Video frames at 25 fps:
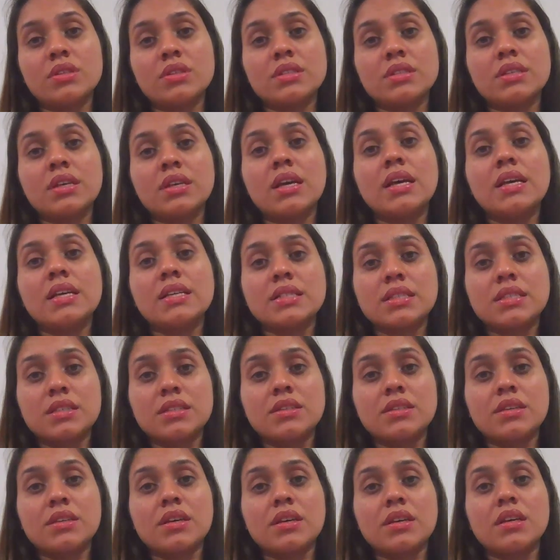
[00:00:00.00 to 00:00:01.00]
such as
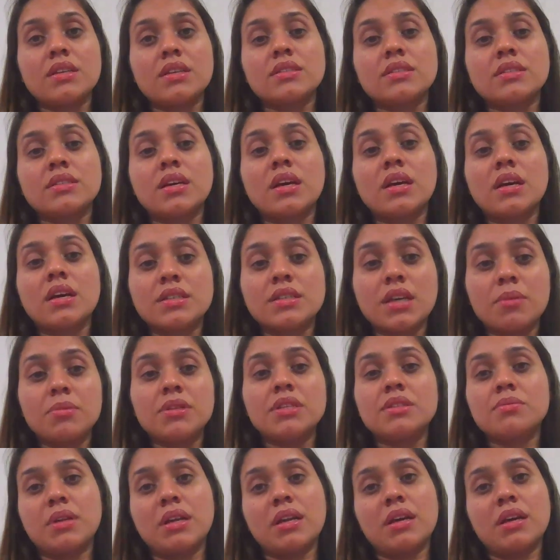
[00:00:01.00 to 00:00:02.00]
diabetes
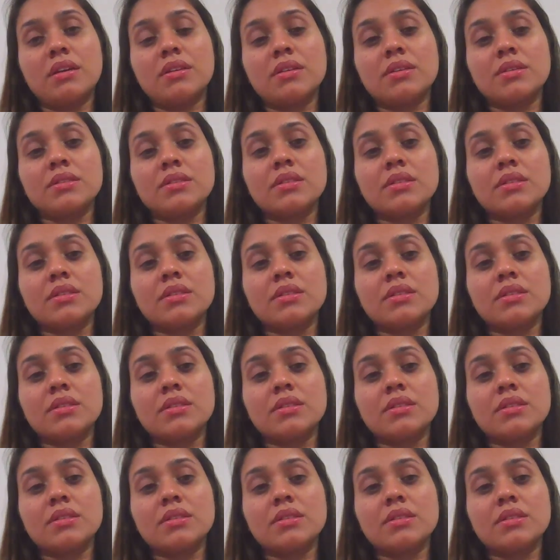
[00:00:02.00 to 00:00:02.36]
mellitus.